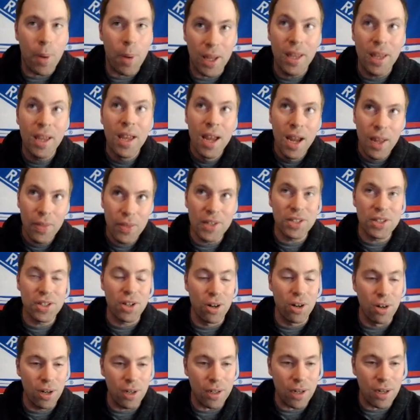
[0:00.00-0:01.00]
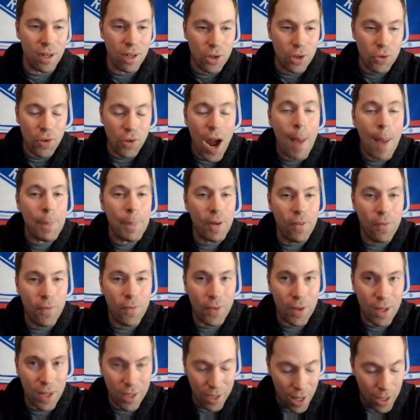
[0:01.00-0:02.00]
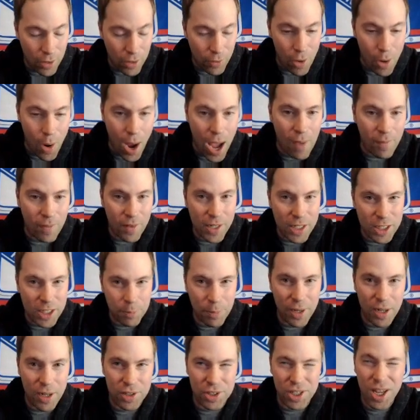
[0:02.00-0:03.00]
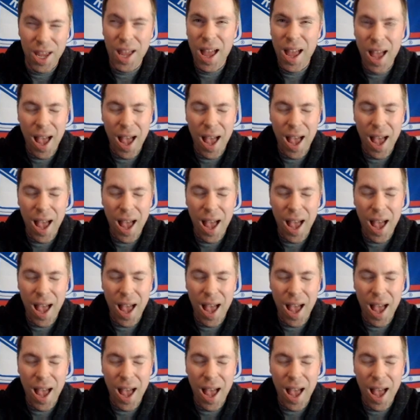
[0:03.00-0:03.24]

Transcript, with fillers: but this current crop of Colorado Avalanche players,